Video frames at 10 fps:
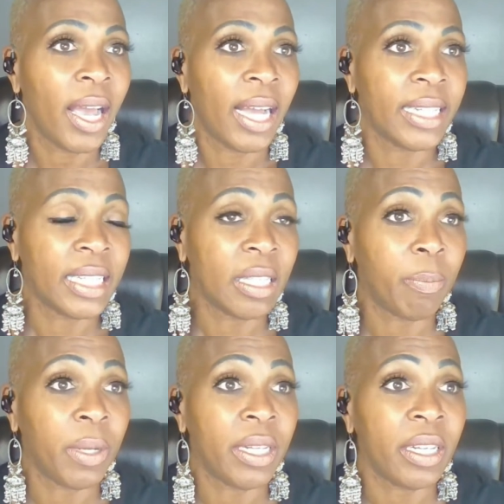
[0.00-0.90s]
A
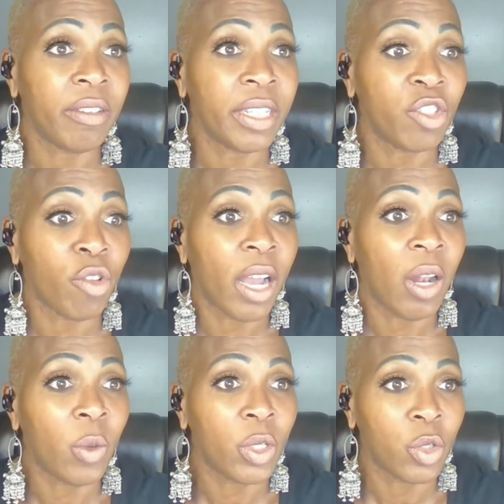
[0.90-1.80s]
disciplinary
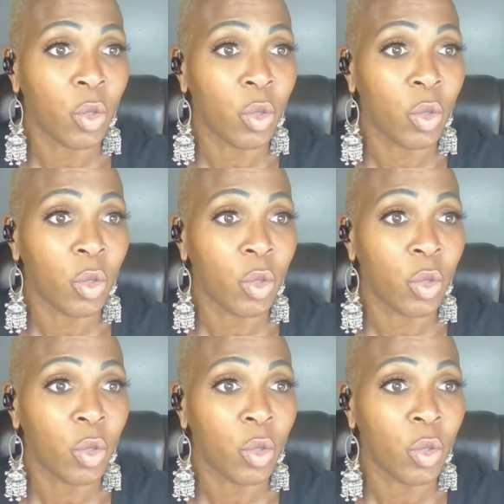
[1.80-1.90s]
trial was